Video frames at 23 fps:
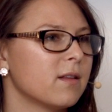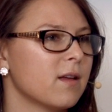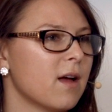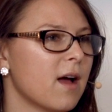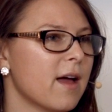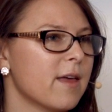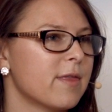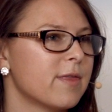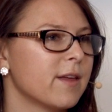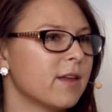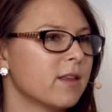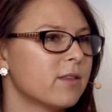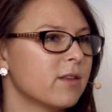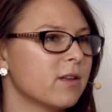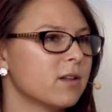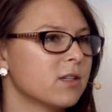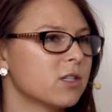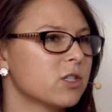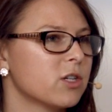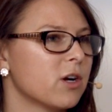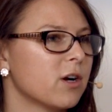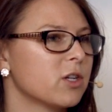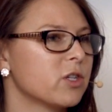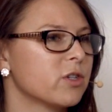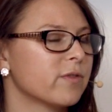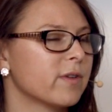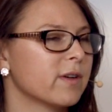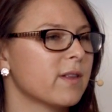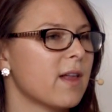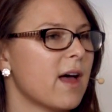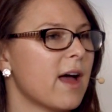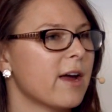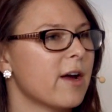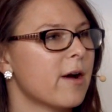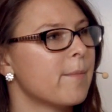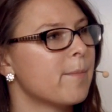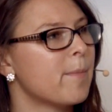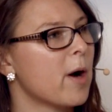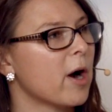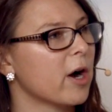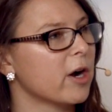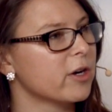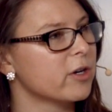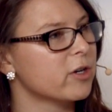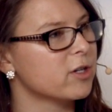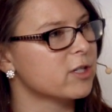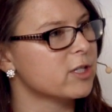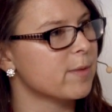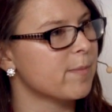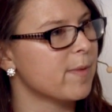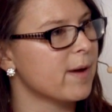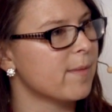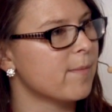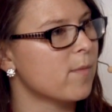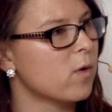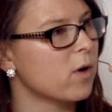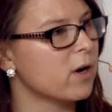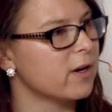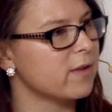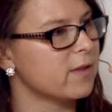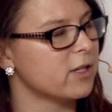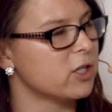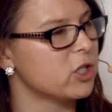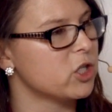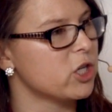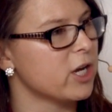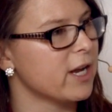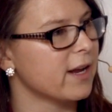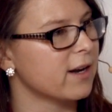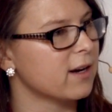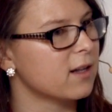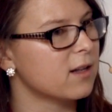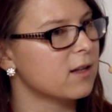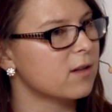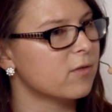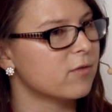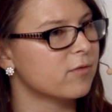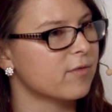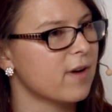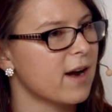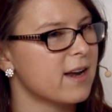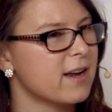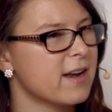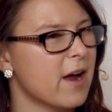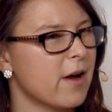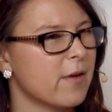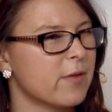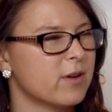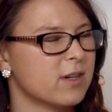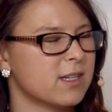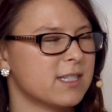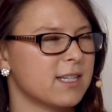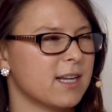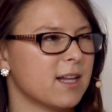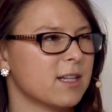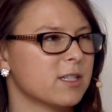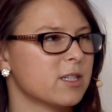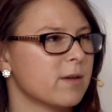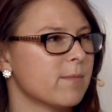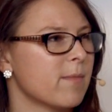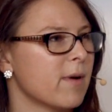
I think they'll start to rely on partners a bit more in the channel. Right now, their sales and